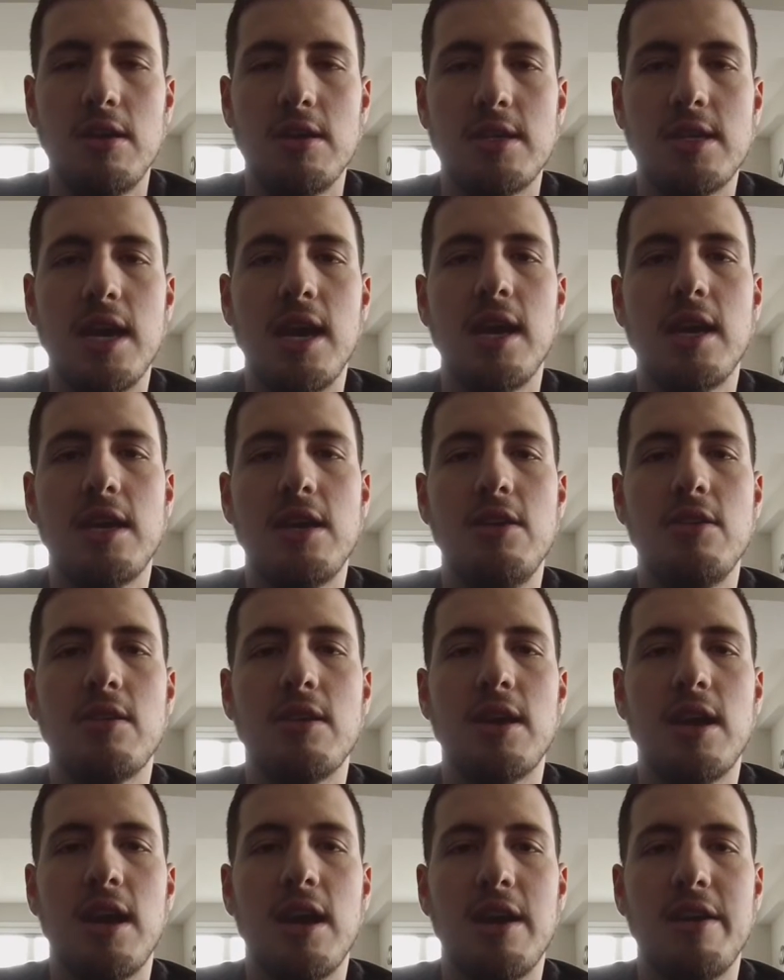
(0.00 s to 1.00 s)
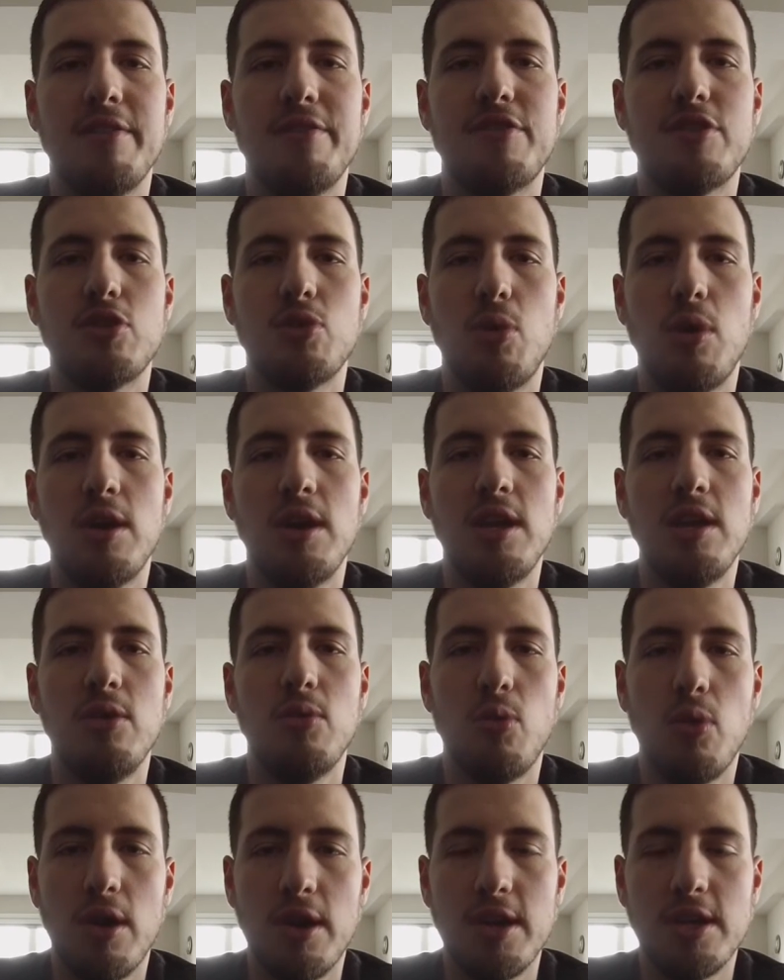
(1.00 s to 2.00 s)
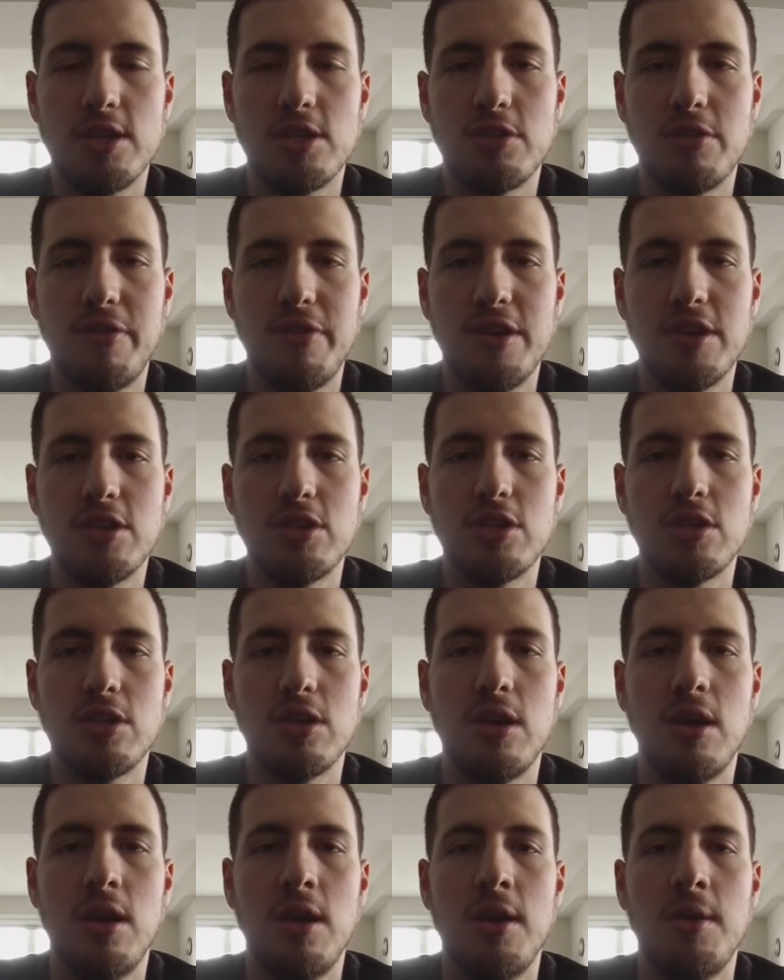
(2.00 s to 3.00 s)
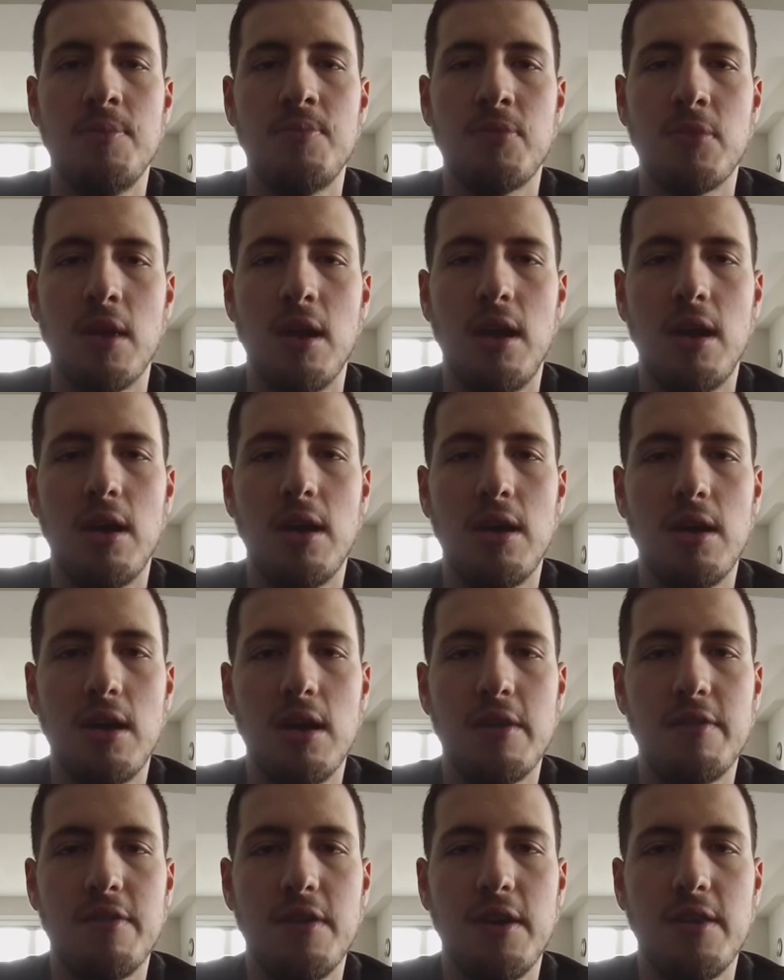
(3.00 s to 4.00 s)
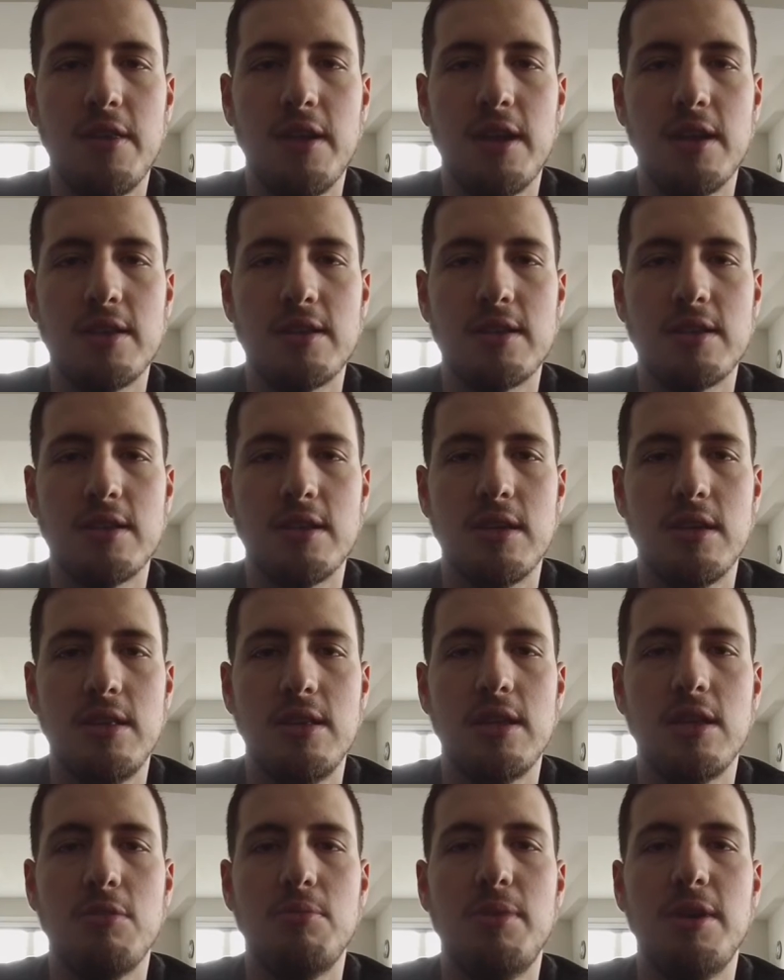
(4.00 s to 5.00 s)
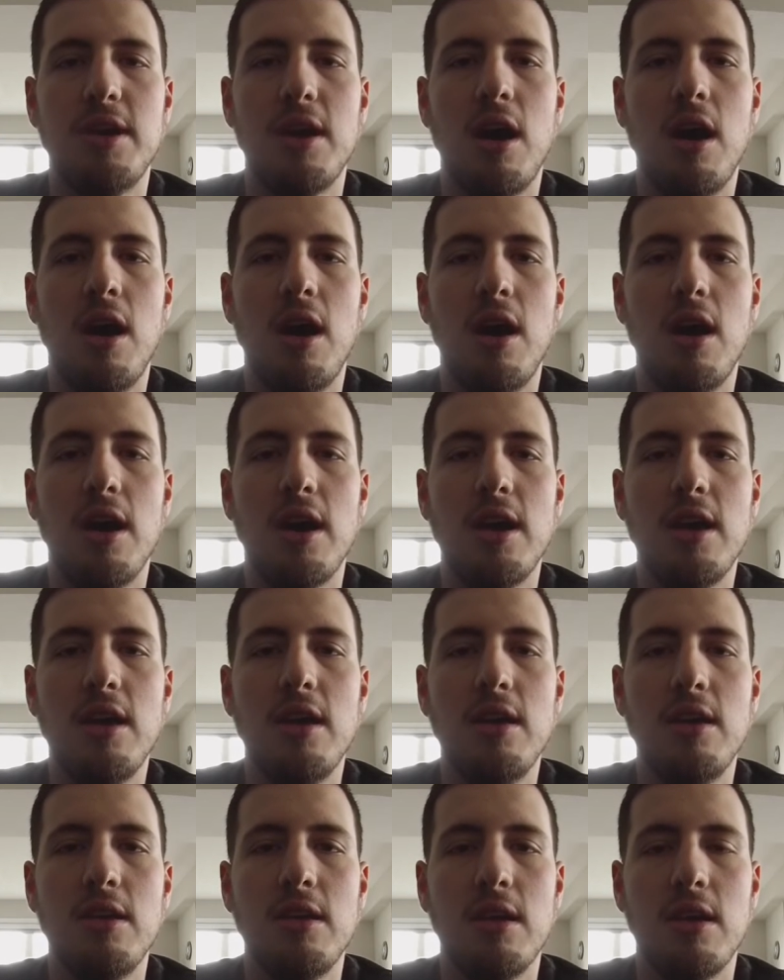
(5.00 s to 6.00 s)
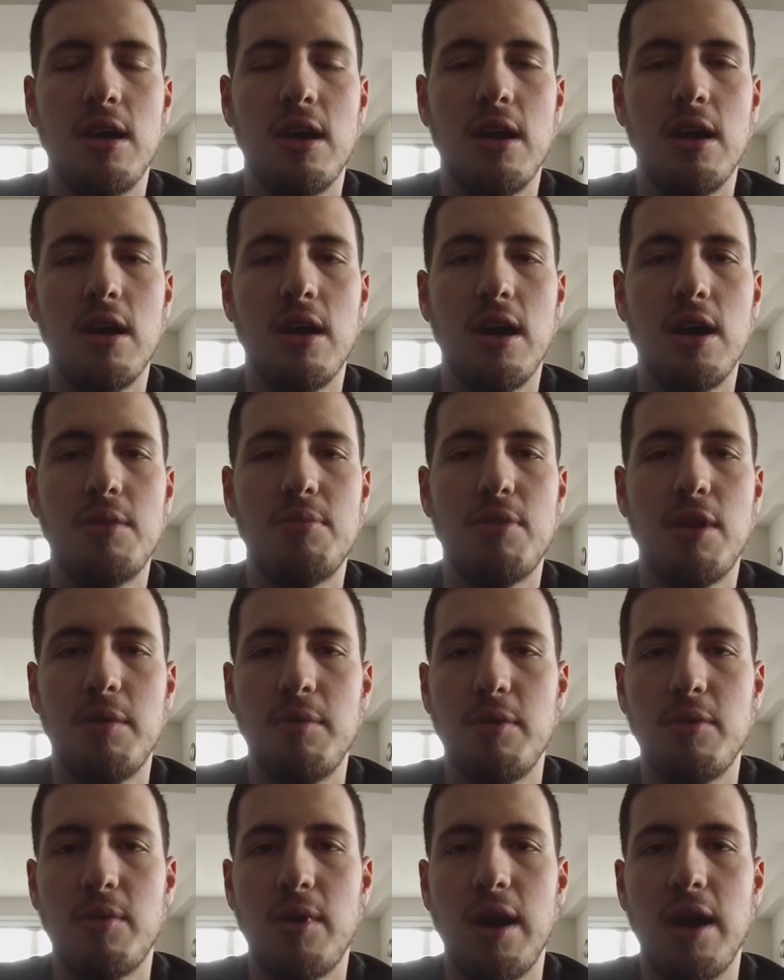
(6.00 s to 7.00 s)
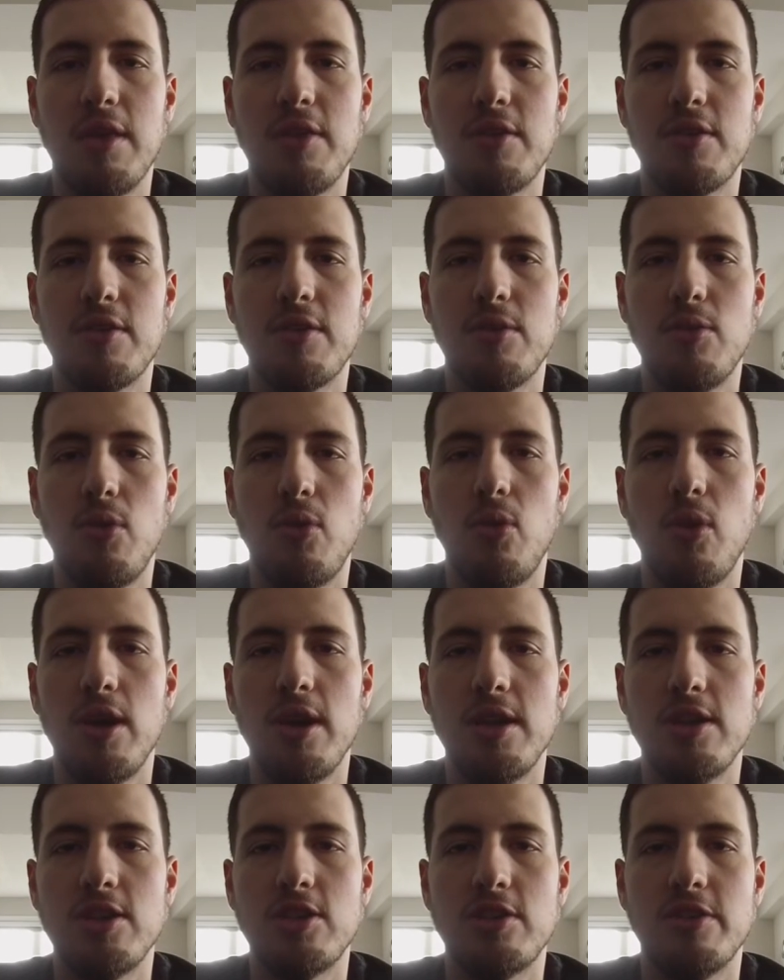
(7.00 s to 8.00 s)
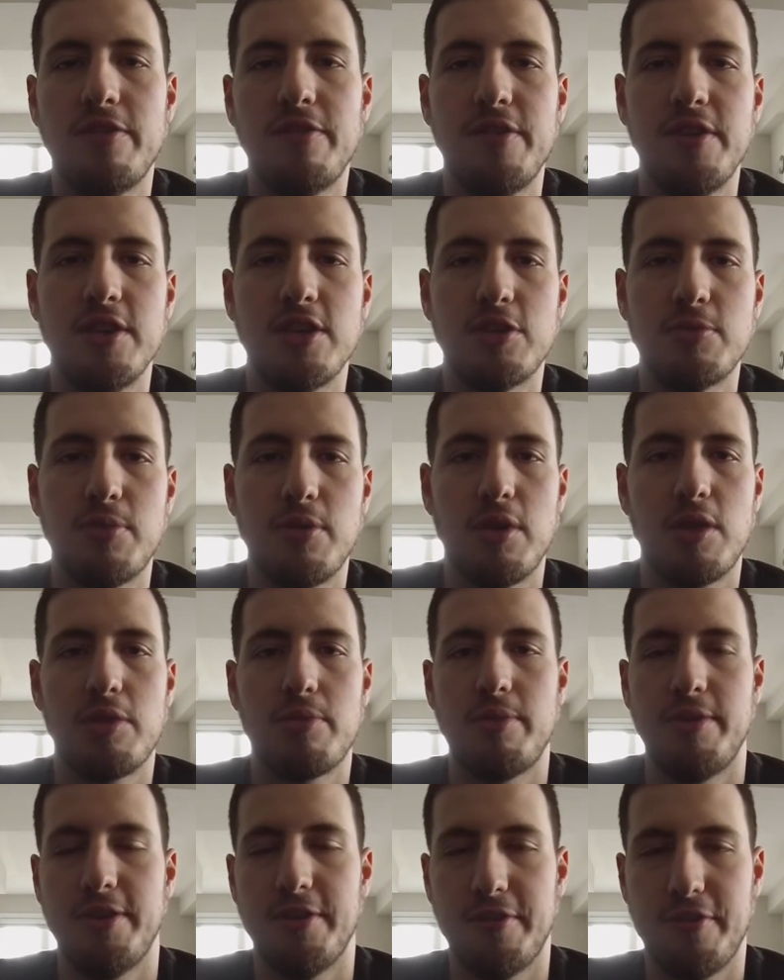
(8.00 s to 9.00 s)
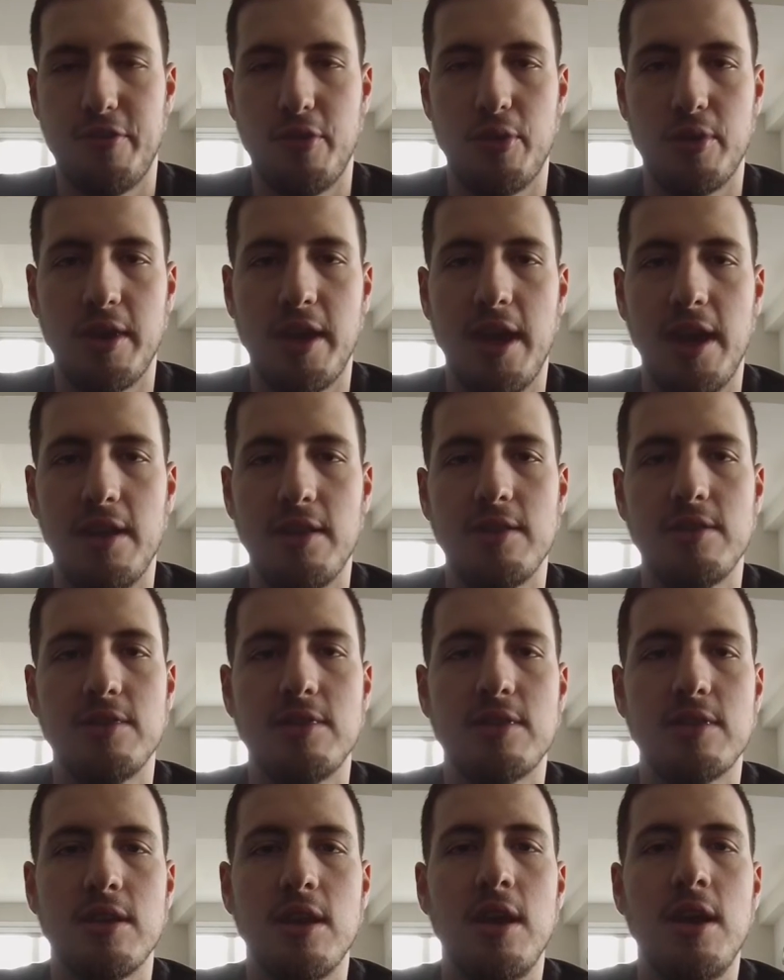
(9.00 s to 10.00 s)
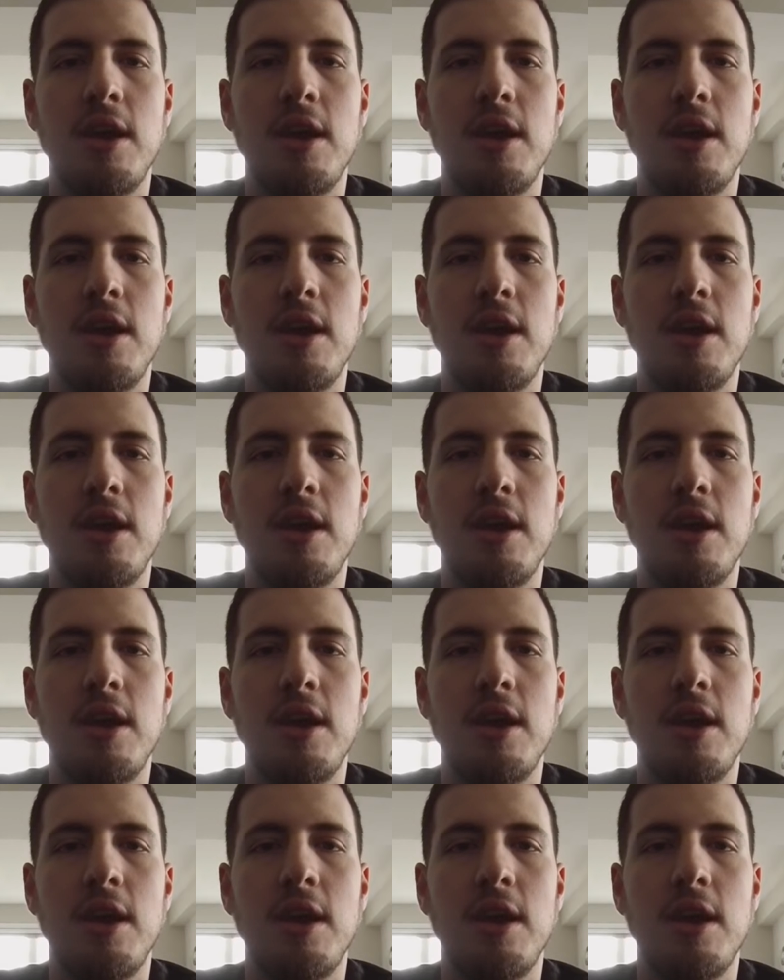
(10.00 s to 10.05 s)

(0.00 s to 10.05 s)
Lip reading: tank you can have 20 1-inch fish. I find that's a little bit high. I'd probably rather 1 inch of fish per 3 or 4 gallons.